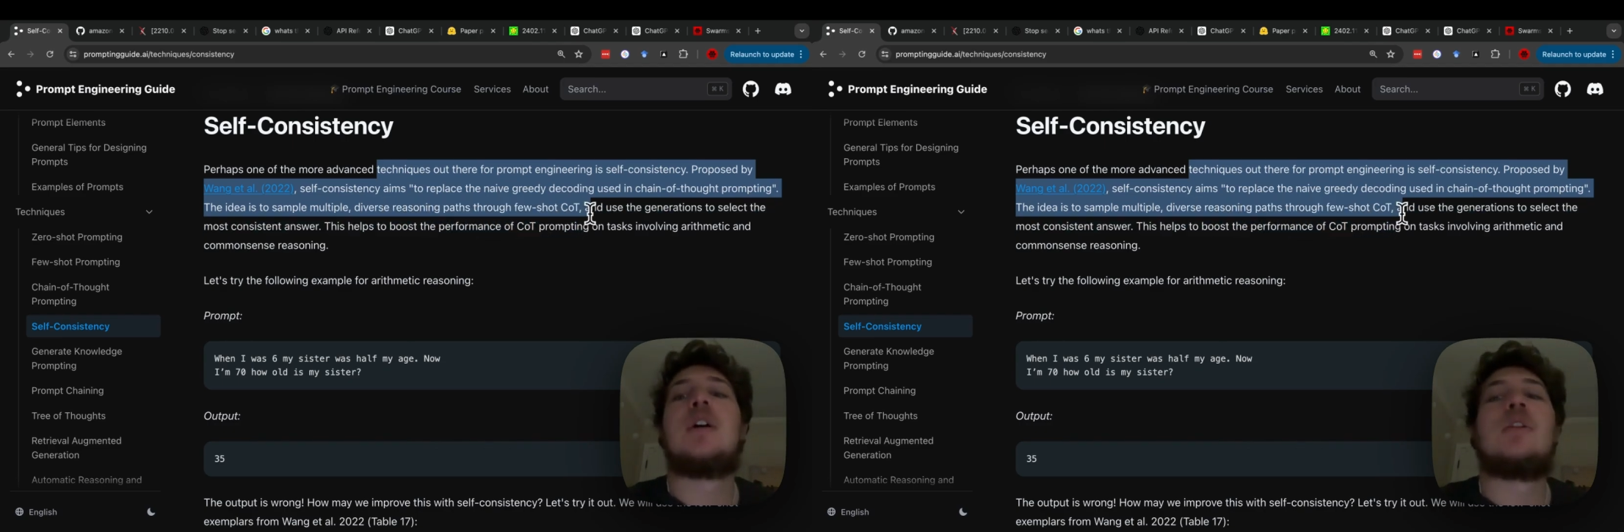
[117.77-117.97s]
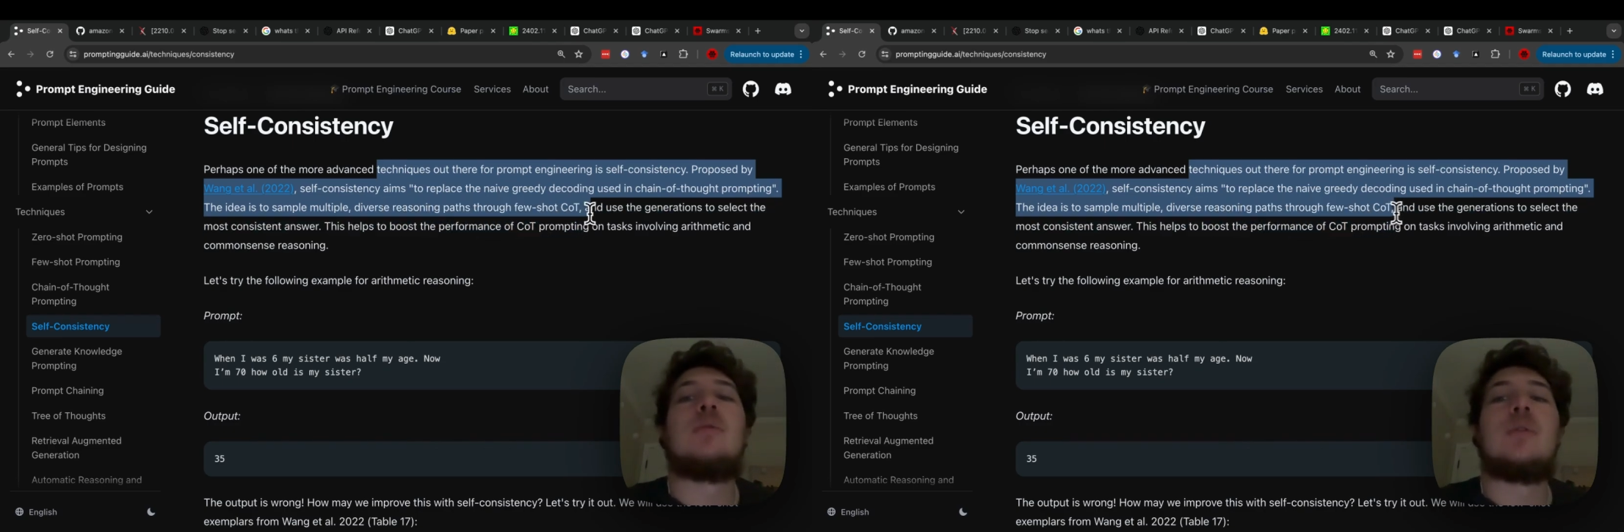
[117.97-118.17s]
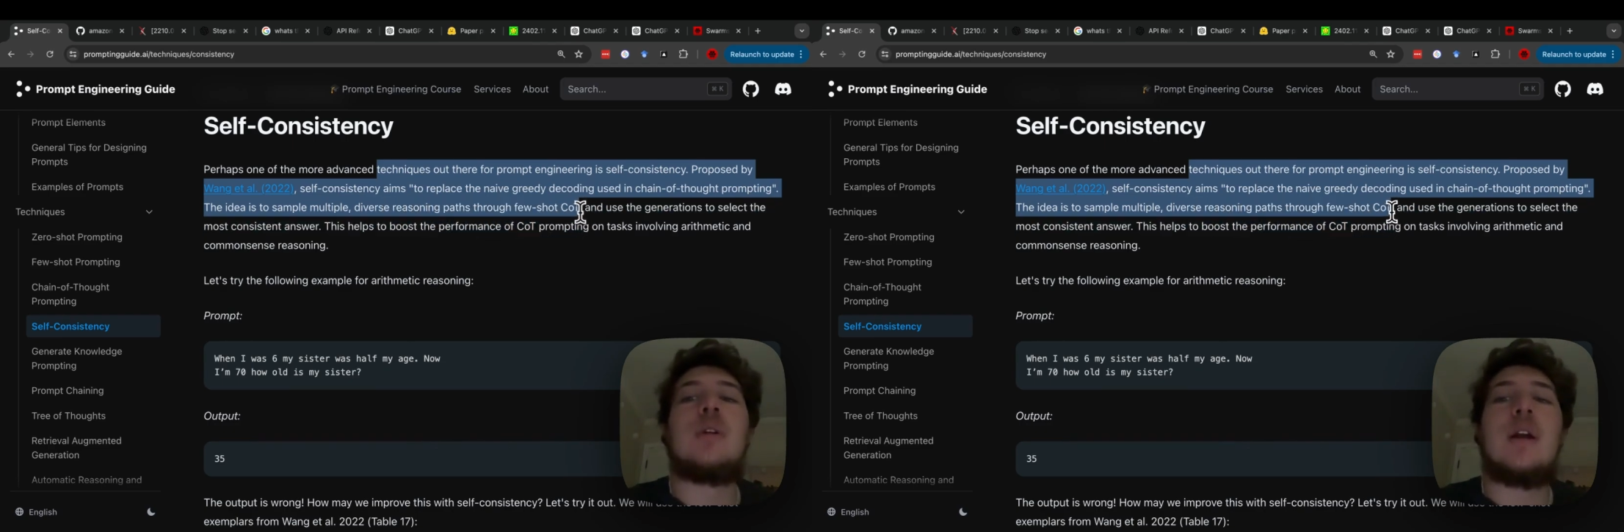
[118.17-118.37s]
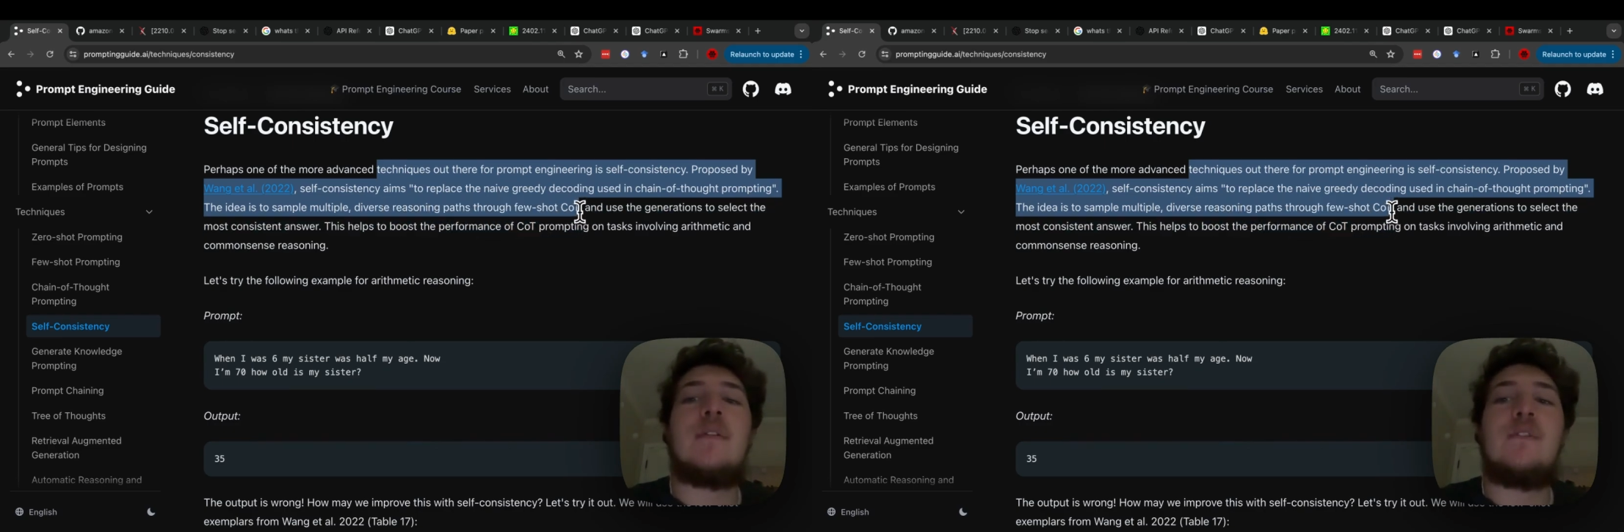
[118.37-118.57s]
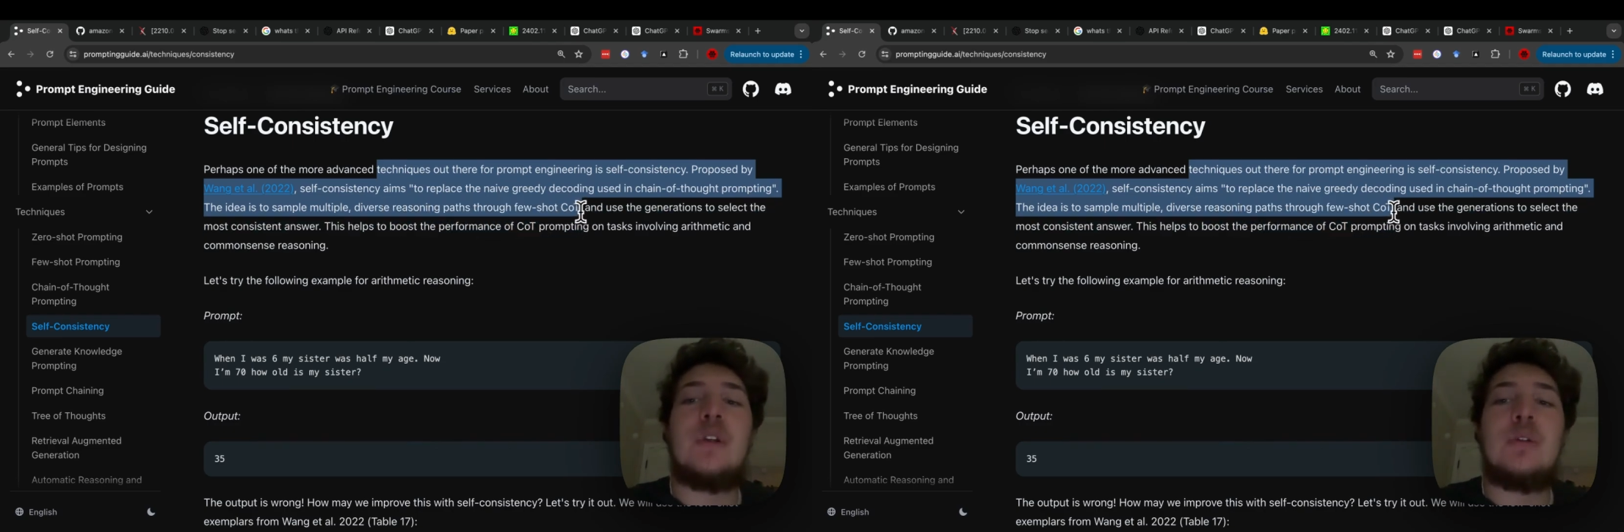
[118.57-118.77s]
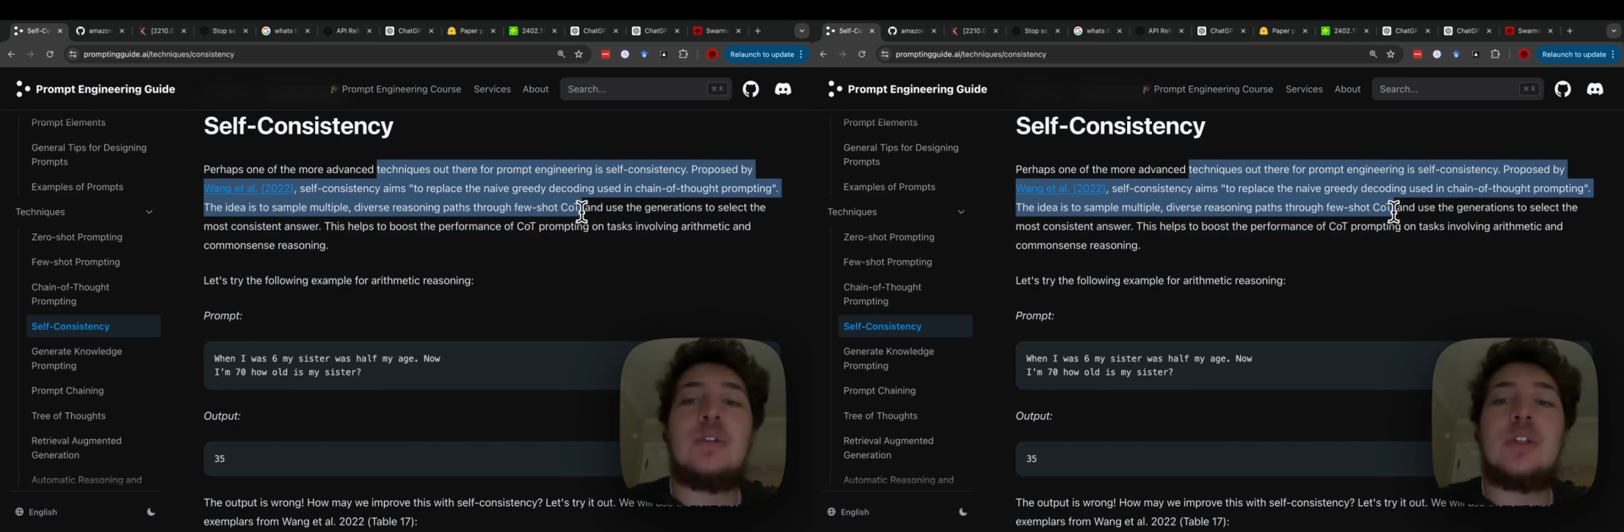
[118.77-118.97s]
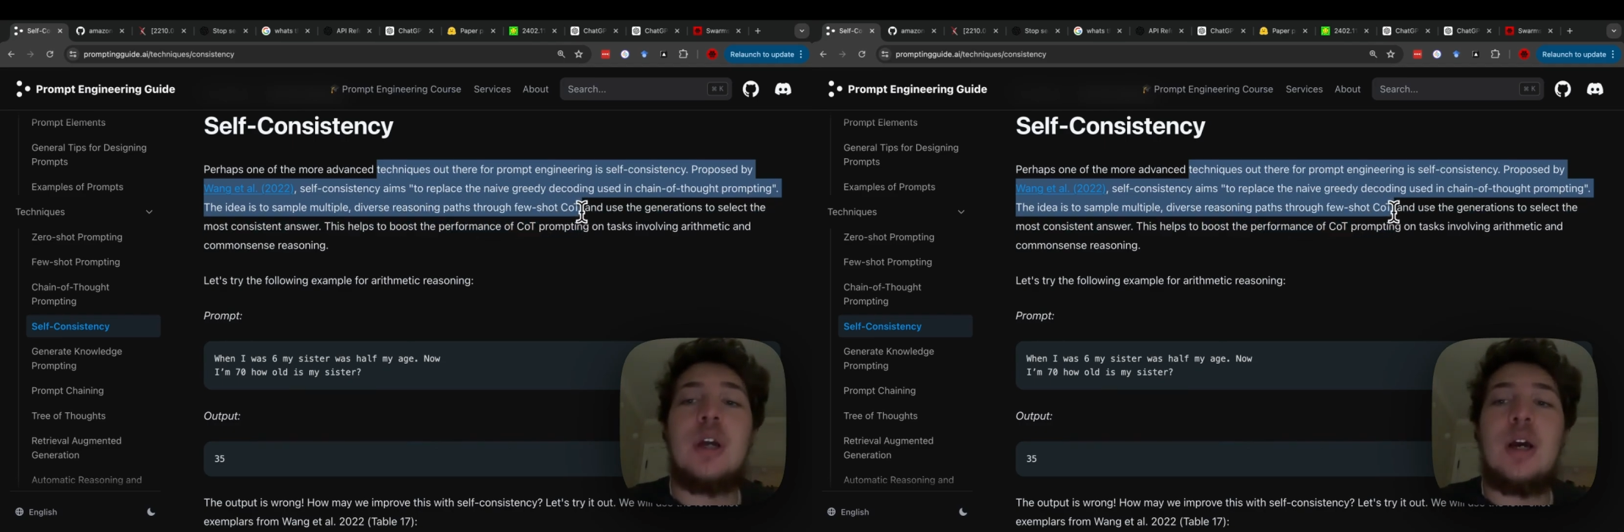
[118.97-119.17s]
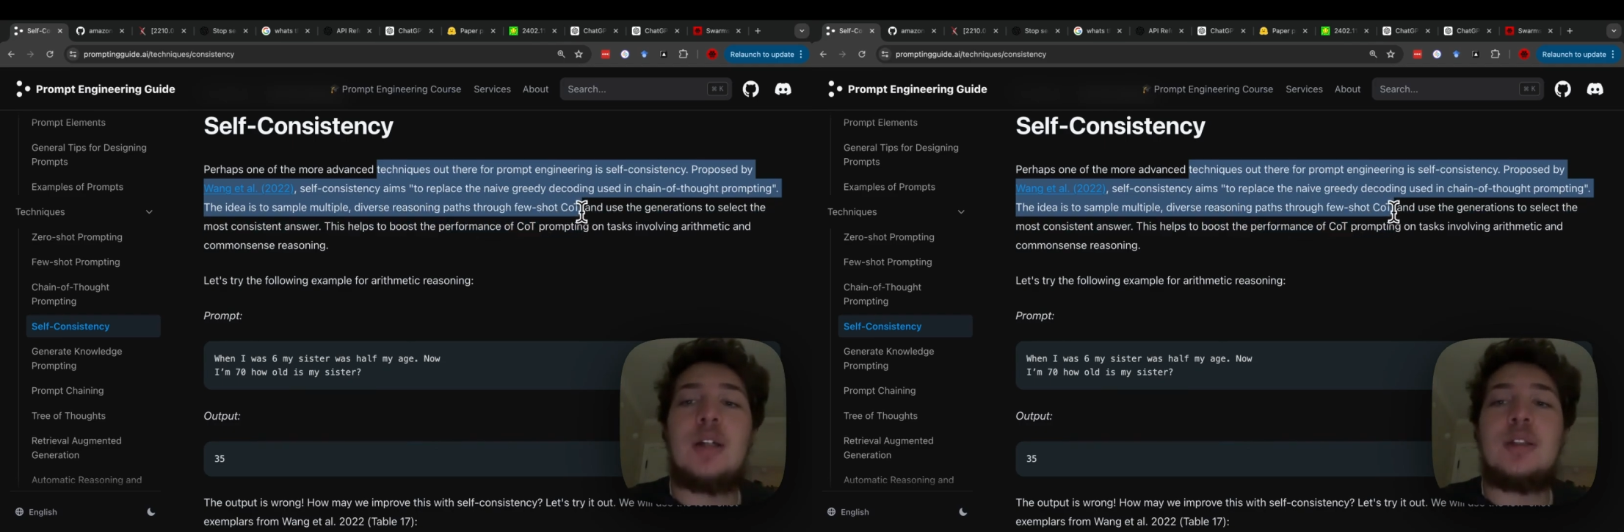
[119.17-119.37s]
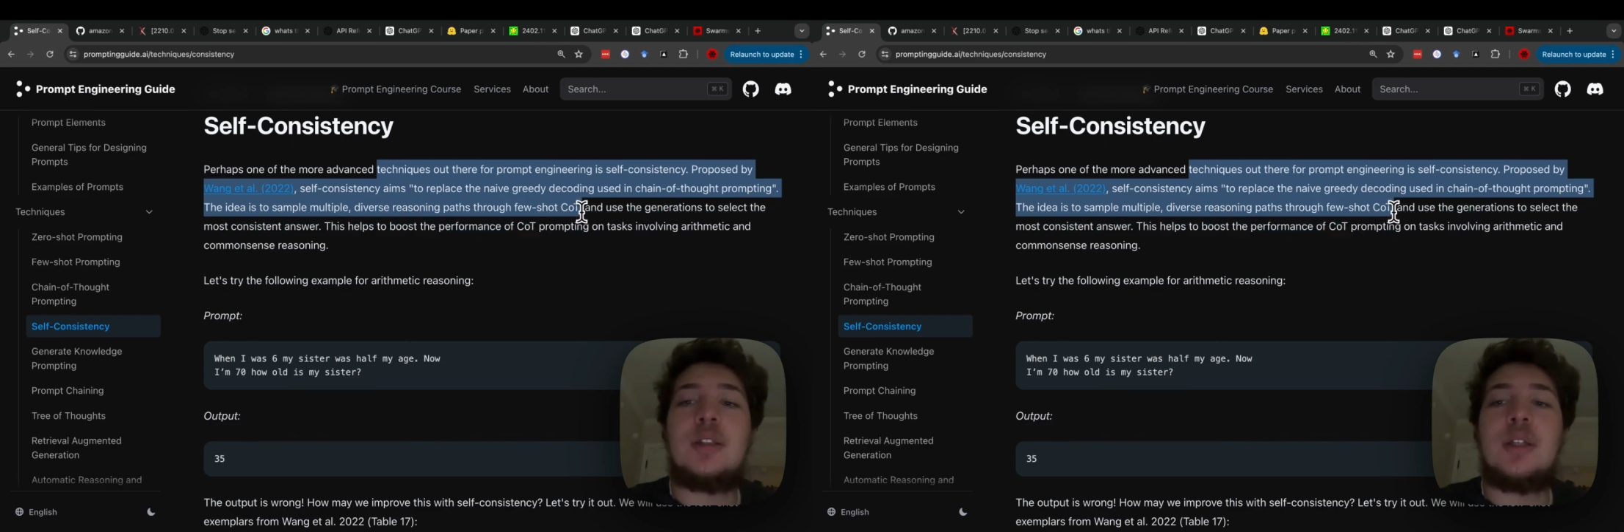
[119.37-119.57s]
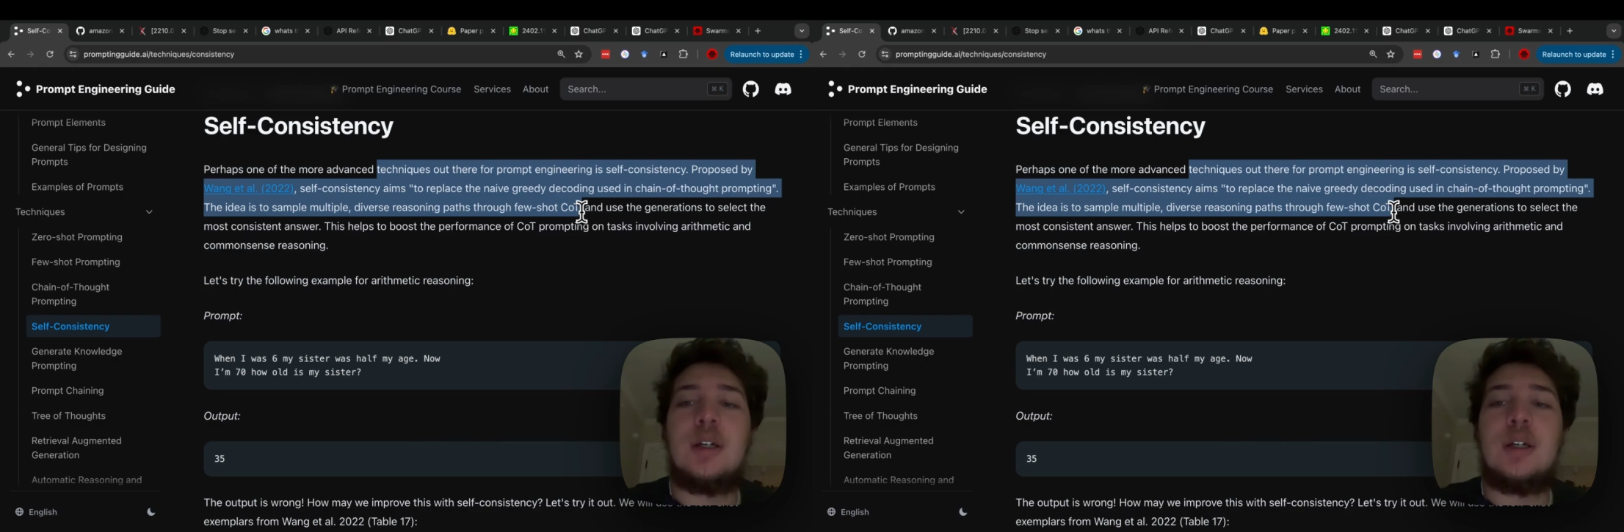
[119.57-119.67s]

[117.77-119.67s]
through a few shot